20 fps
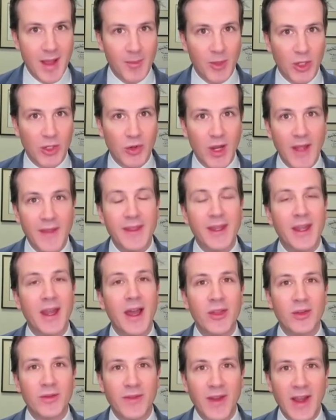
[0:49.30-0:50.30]
Omicron than
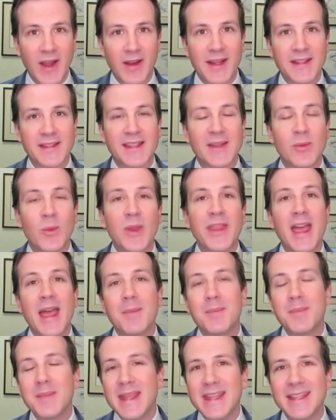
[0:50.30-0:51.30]
other variants. And what
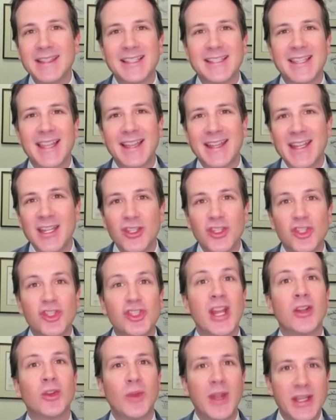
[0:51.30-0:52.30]
that means is that each
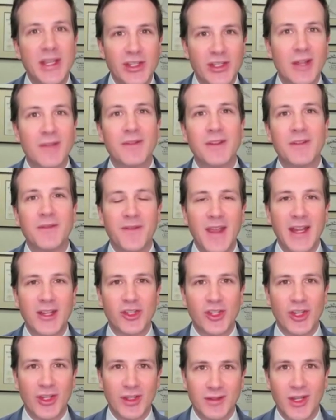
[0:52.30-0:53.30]
generation of
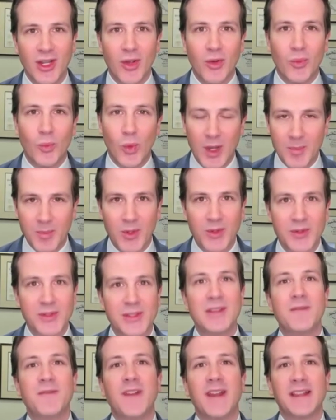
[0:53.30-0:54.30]
infection, you know, one
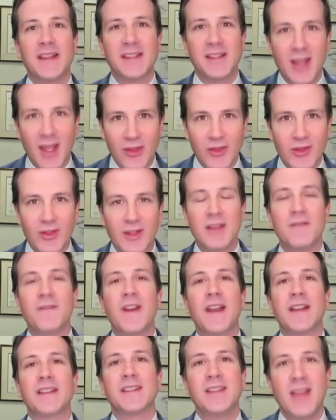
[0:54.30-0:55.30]
person infects another,
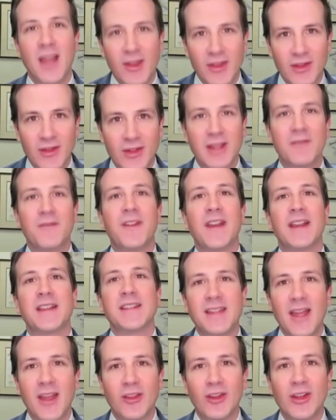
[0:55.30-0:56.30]
infects another,
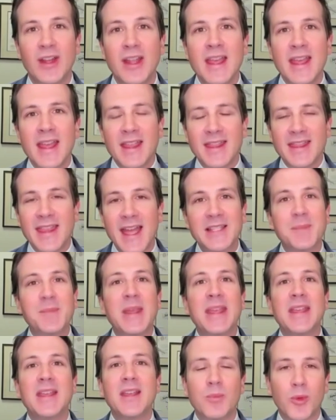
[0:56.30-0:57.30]
infects another, that's
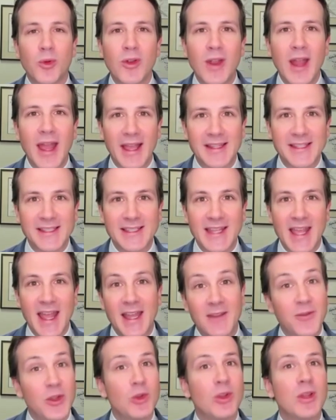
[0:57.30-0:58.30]
being compressed.
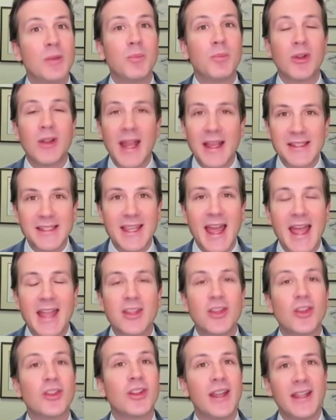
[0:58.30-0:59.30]
And if you compress
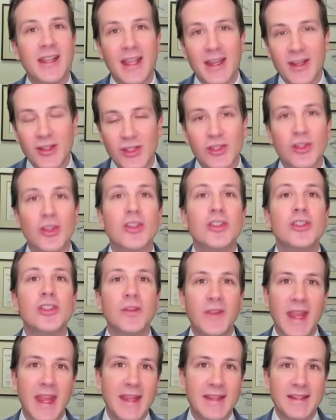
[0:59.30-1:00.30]
that, you're going to get a
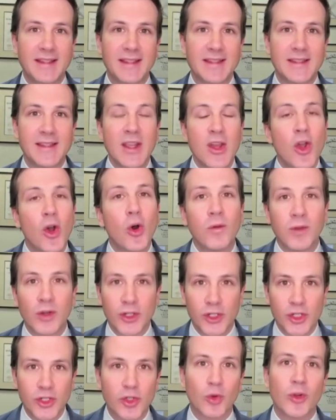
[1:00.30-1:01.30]
surge of cases
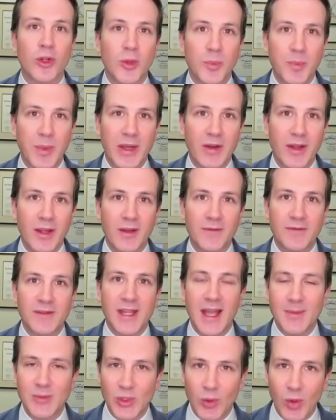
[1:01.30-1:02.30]
over a shorter period of
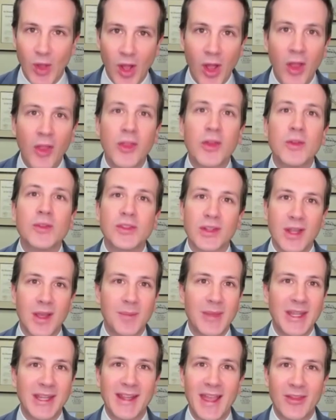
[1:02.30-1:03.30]
time. So all those are
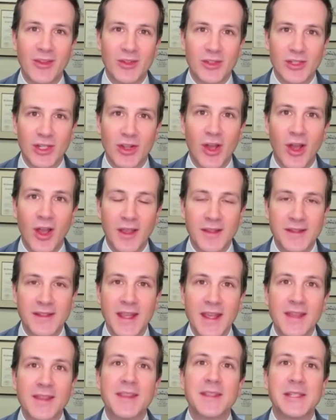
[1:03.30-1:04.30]
coming together to
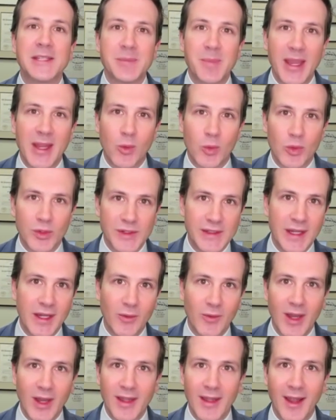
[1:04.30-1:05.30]
cause the spike we're
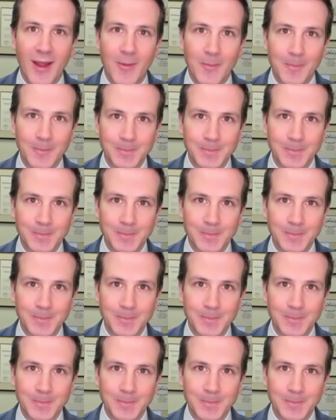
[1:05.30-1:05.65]
seeing right now.